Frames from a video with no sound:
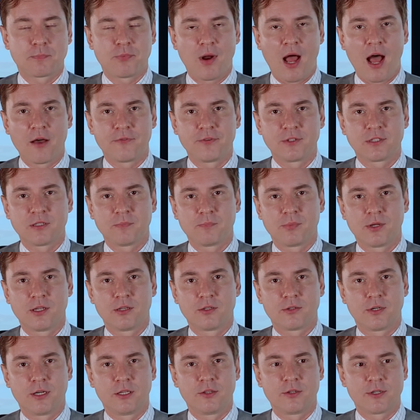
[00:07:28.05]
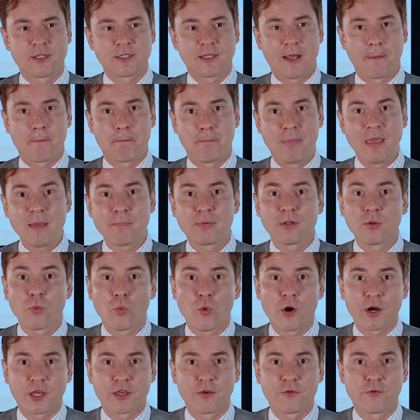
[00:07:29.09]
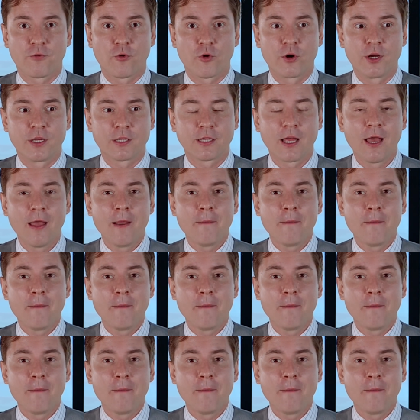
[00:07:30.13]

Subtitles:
profitable and there's like people working for it,